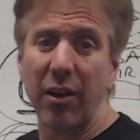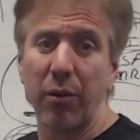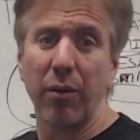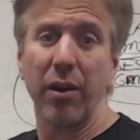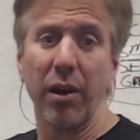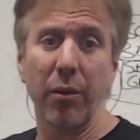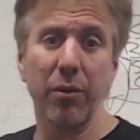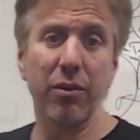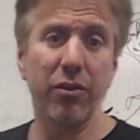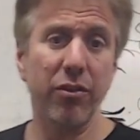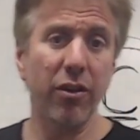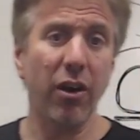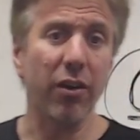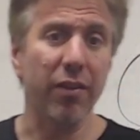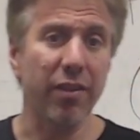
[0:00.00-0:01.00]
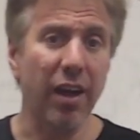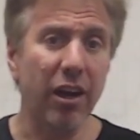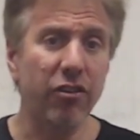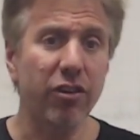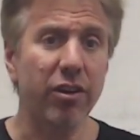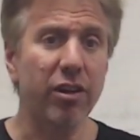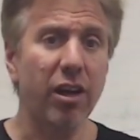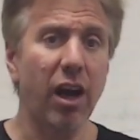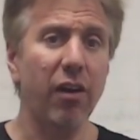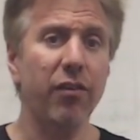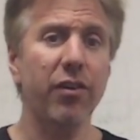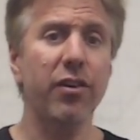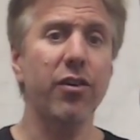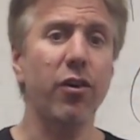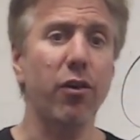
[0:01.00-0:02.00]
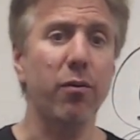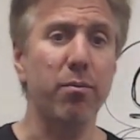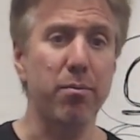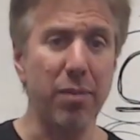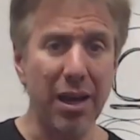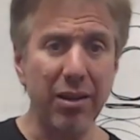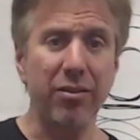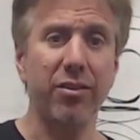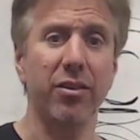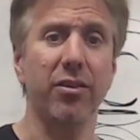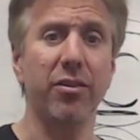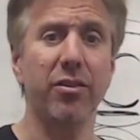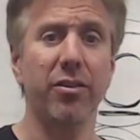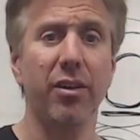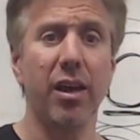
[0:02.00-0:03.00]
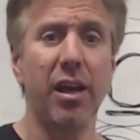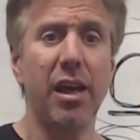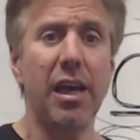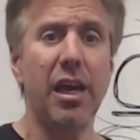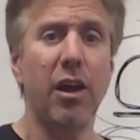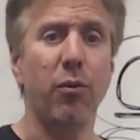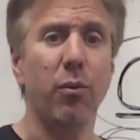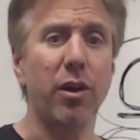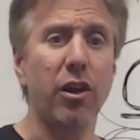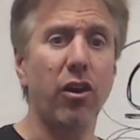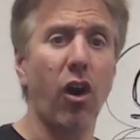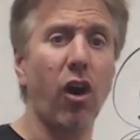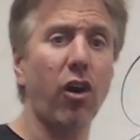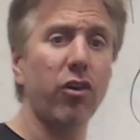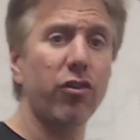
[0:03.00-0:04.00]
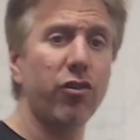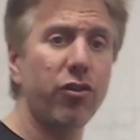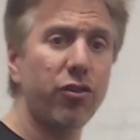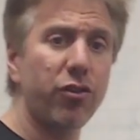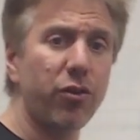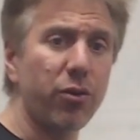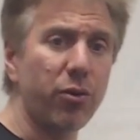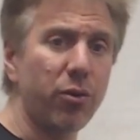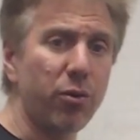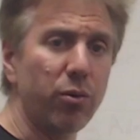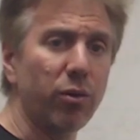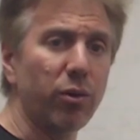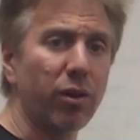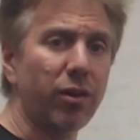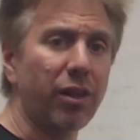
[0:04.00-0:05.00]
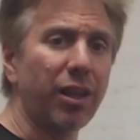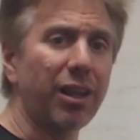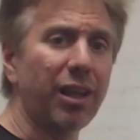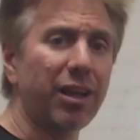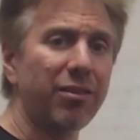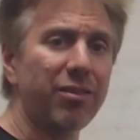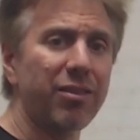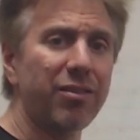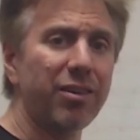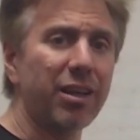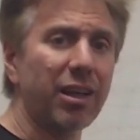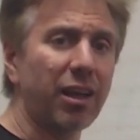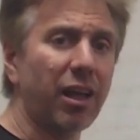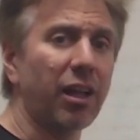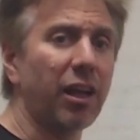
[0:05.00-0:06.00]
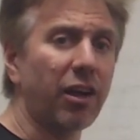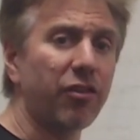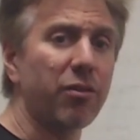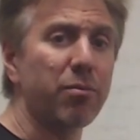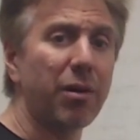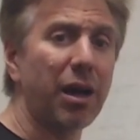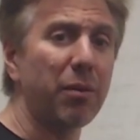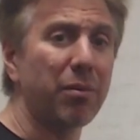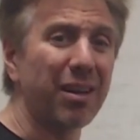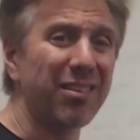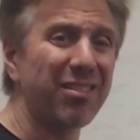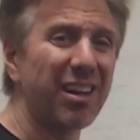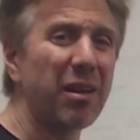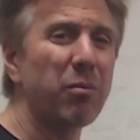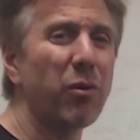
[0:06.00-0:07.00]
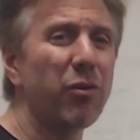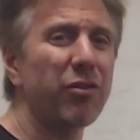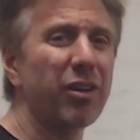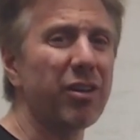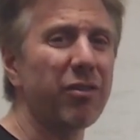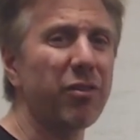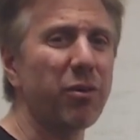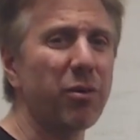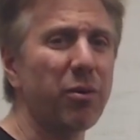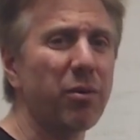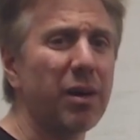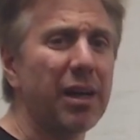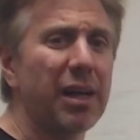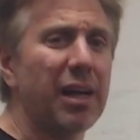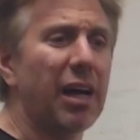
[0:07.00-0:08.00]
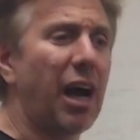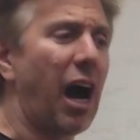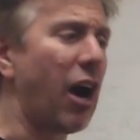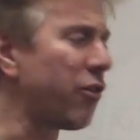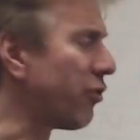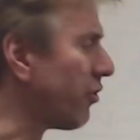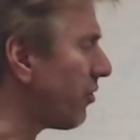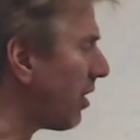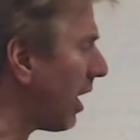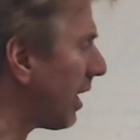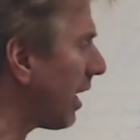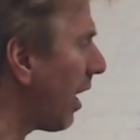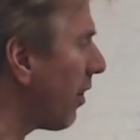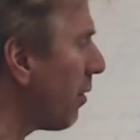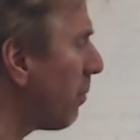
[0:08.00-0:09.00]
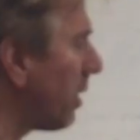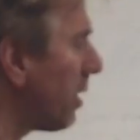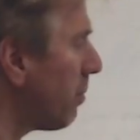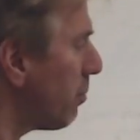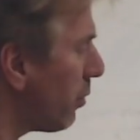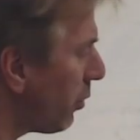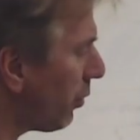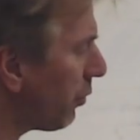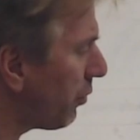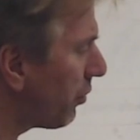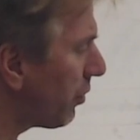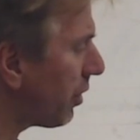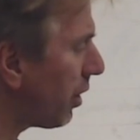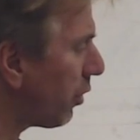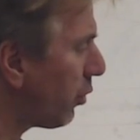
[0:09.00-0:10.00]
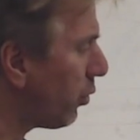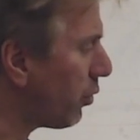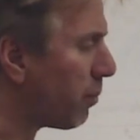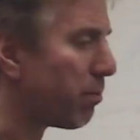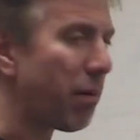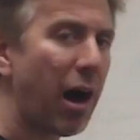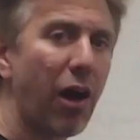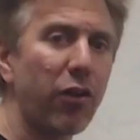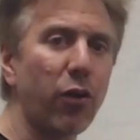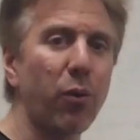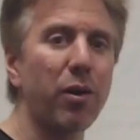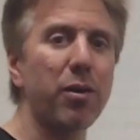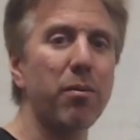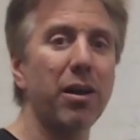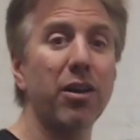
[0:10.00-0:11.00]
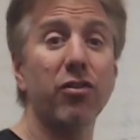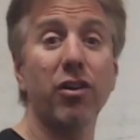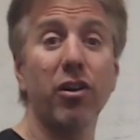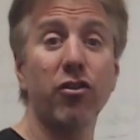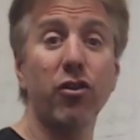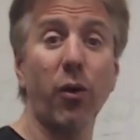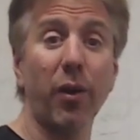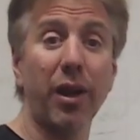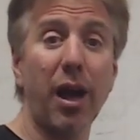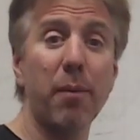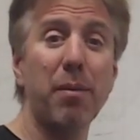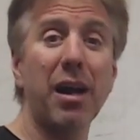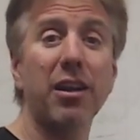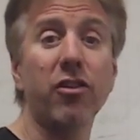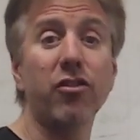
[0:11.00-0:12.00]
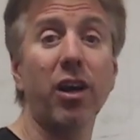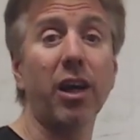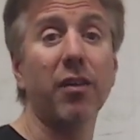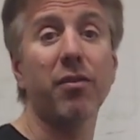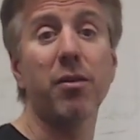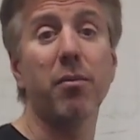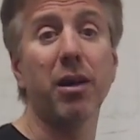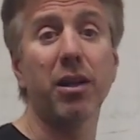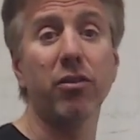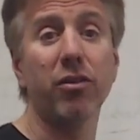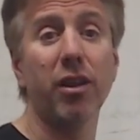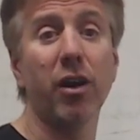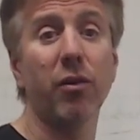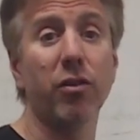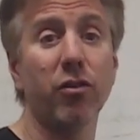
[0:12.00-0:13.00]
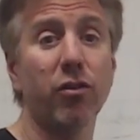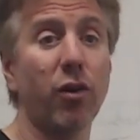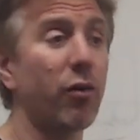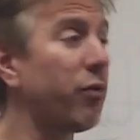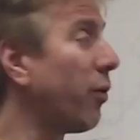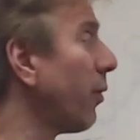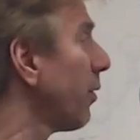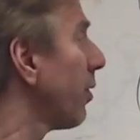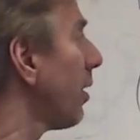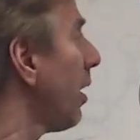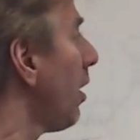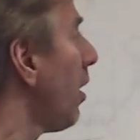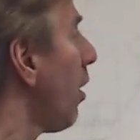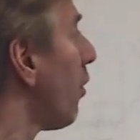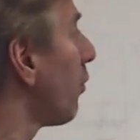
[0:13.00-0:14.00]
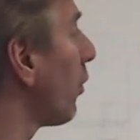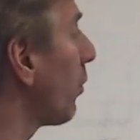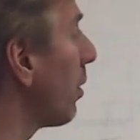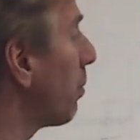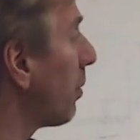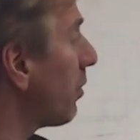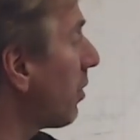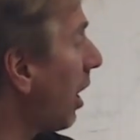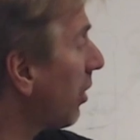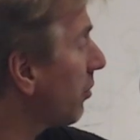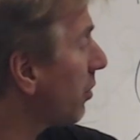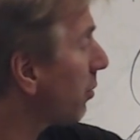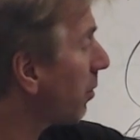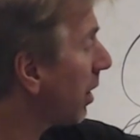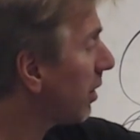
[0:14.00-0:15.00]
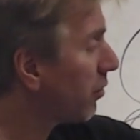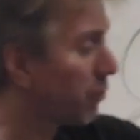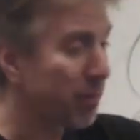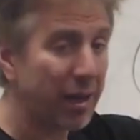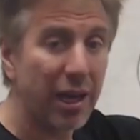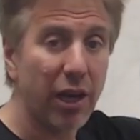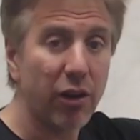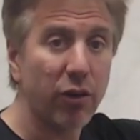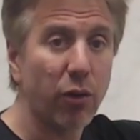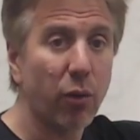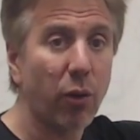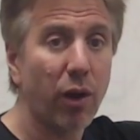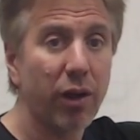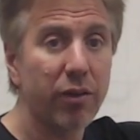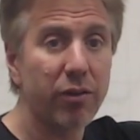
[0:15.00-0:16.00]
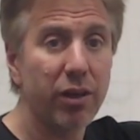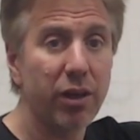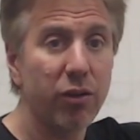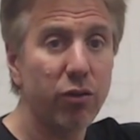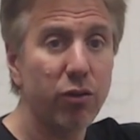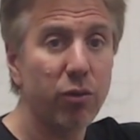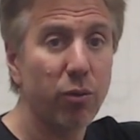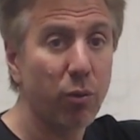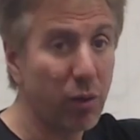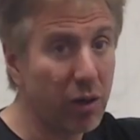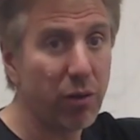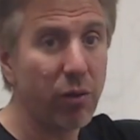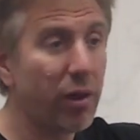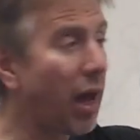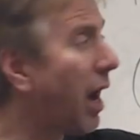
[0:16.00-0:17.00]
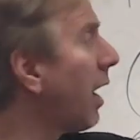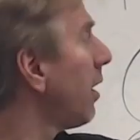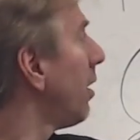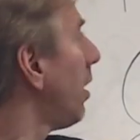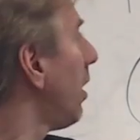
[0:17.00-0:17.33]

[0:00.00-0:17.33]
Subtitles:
of where I would start. That should cover your bases in regards to the licensing and collection pipelines. Then it moves into understanding how the money moves, who to bother when the money's not showing up, how to check if the money's there, and so forth. For reproduction rights, mechanical royalties, we do that.